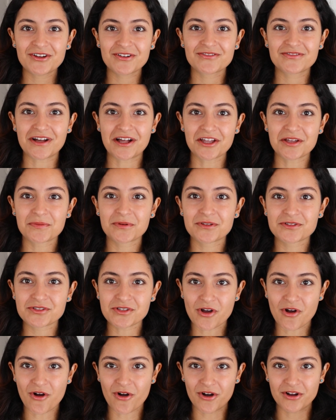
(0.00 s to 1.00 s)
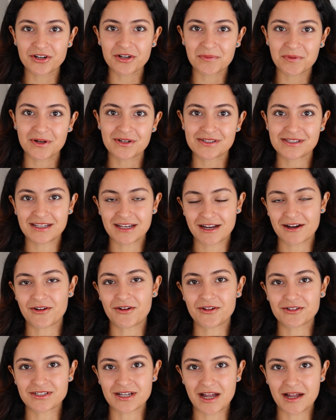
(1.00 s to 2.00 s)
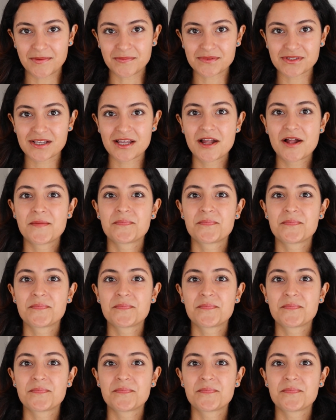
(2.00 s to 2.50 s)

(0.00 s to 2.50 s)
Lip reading: your valuables on your person at all times.